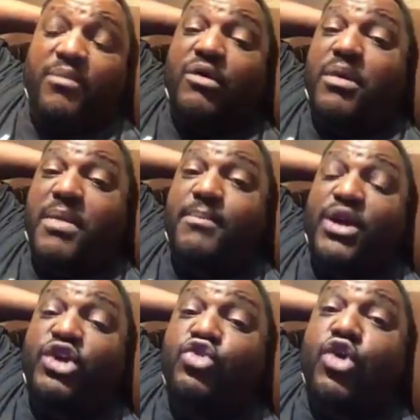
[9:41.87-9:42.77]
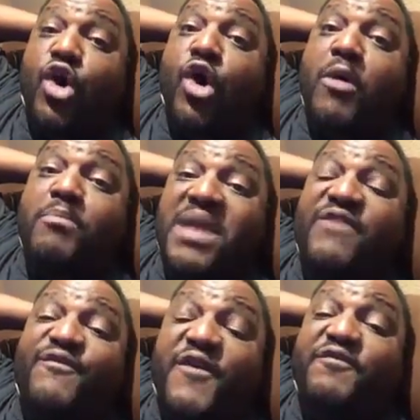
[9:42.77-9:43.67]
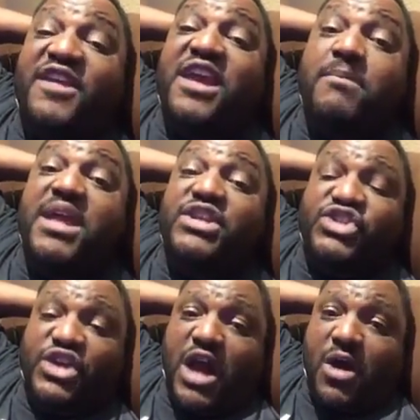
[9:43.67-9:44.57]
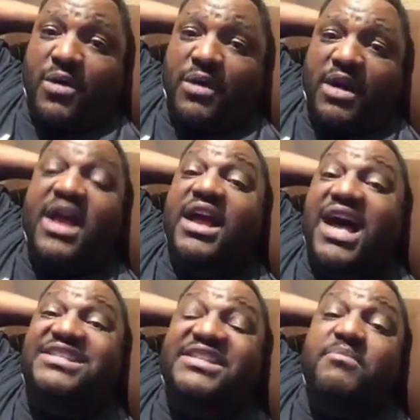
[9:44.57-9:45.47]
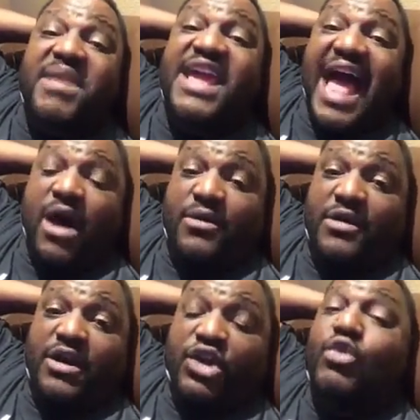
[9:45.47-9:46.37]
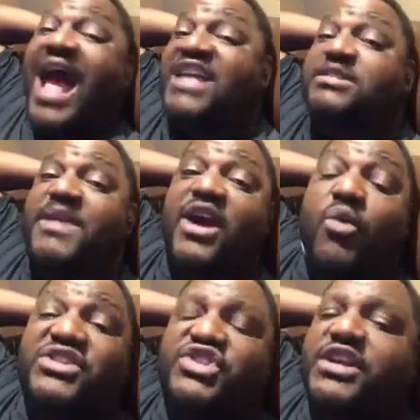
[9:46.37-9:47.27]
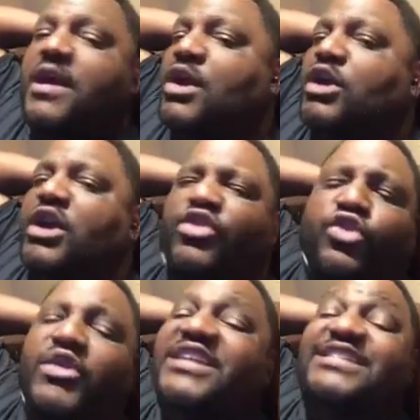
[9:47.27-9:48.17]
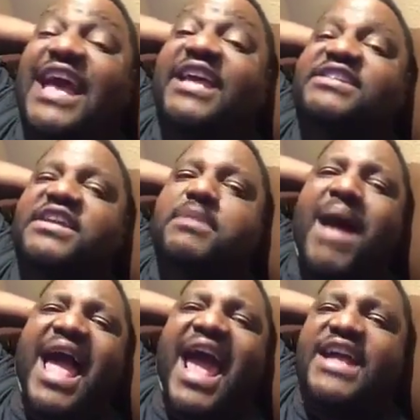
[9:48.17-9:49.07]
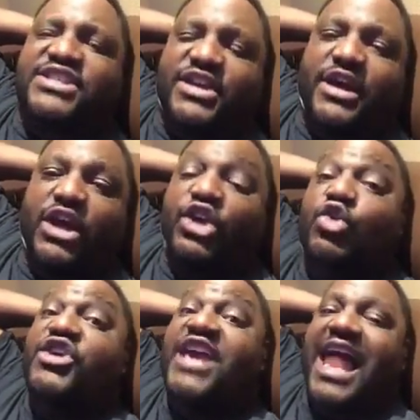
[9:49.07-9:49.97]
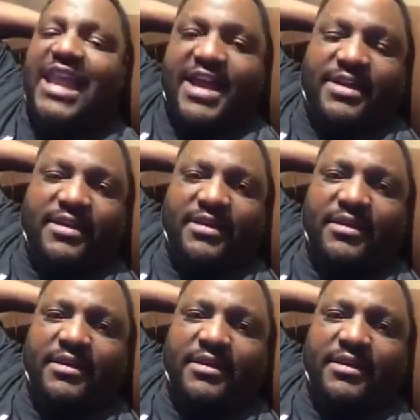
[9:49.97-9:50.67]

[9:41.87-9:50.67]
But remember, you called me 15 minutes ago, cussing me out. You asked me a question, 3 seconds into my answer, you yelling.